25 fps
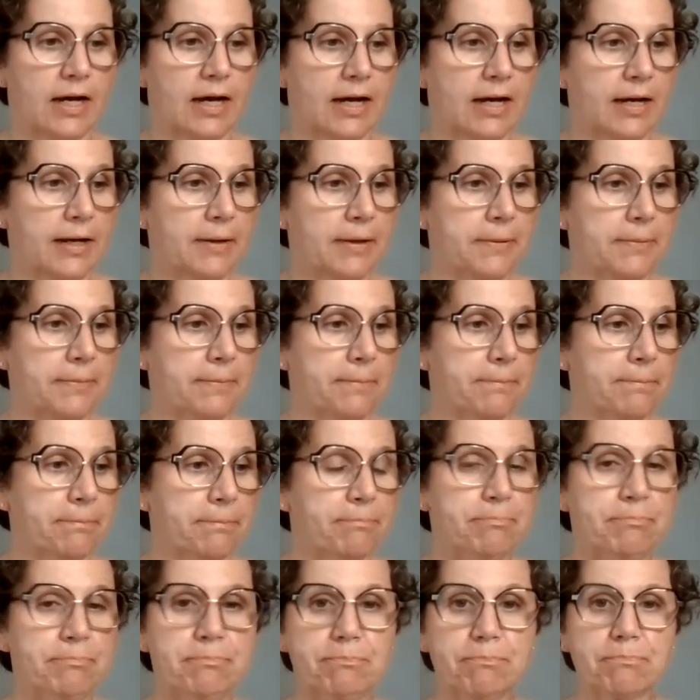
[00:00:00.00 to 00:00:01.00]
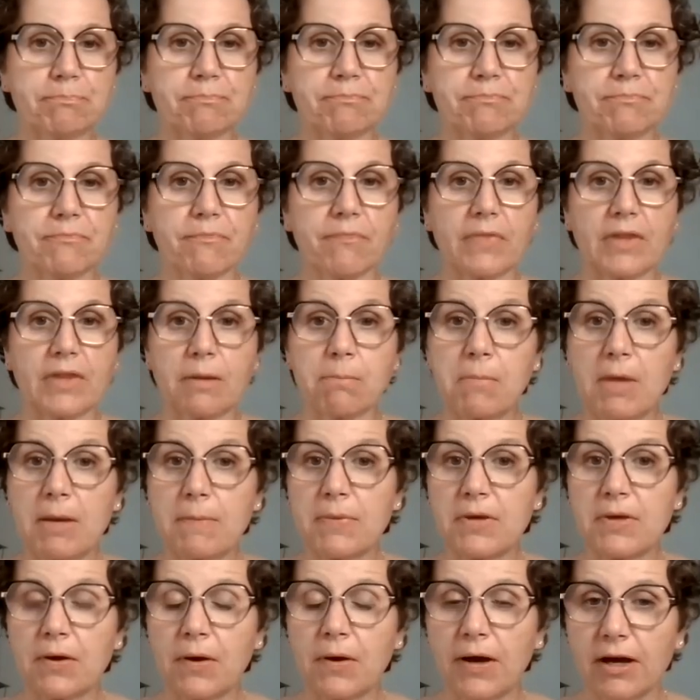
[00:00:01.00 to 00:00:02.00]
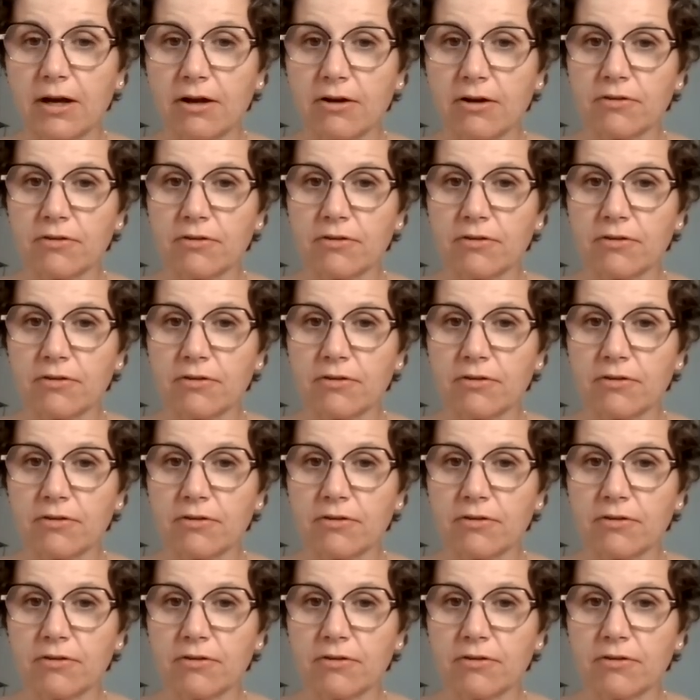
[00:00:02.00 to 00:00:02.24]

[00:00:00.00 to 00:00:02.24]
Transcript: um, maybe